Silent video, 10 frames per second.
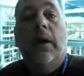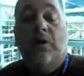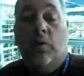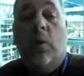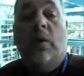
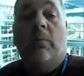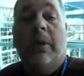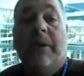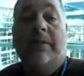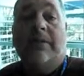It's worked
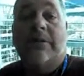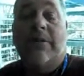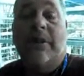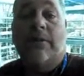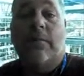because
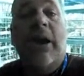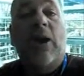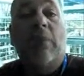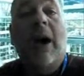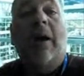it's made
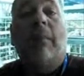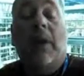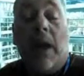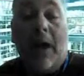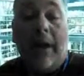our
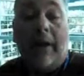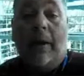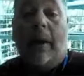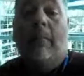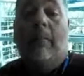bottom
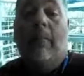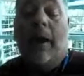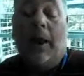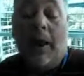line a